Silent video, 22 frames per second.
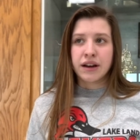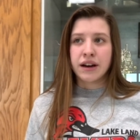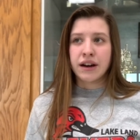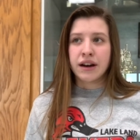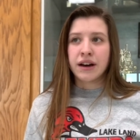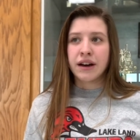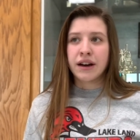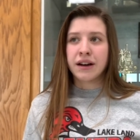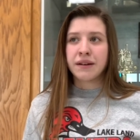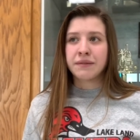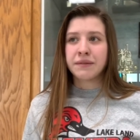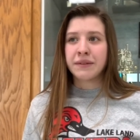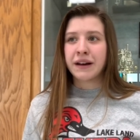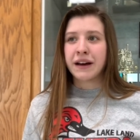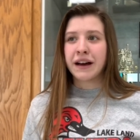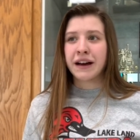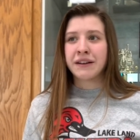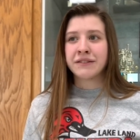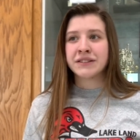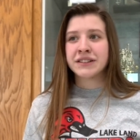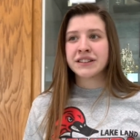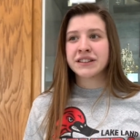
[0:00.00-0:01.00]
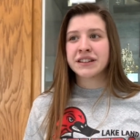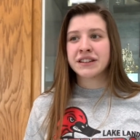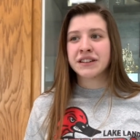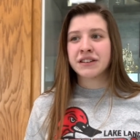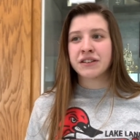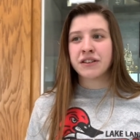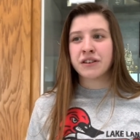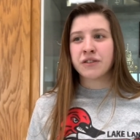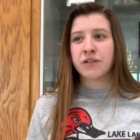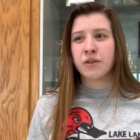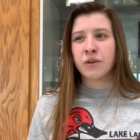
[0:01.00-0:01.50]
Um, I'm just
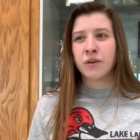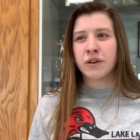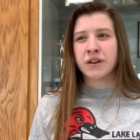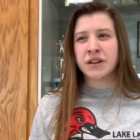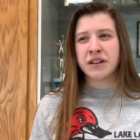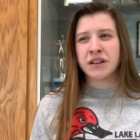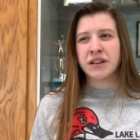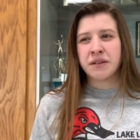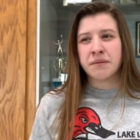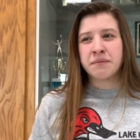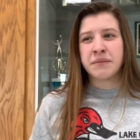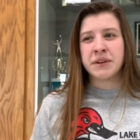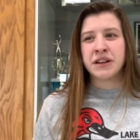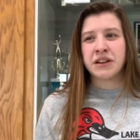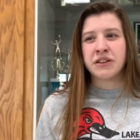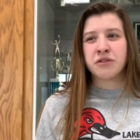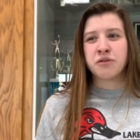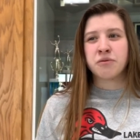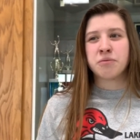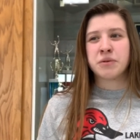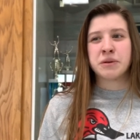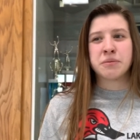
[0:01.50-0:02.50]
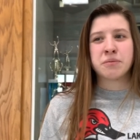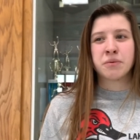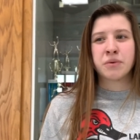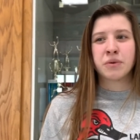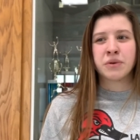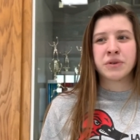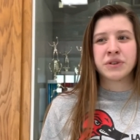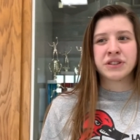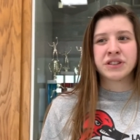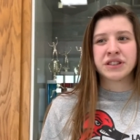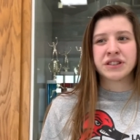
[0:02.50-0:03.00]
gonna look forward to meeting new
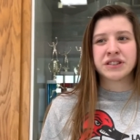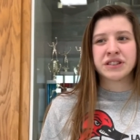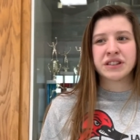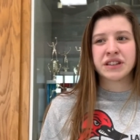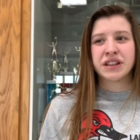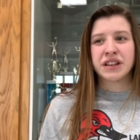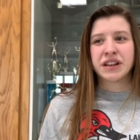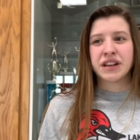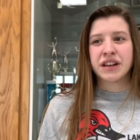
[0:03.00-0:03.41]
people and just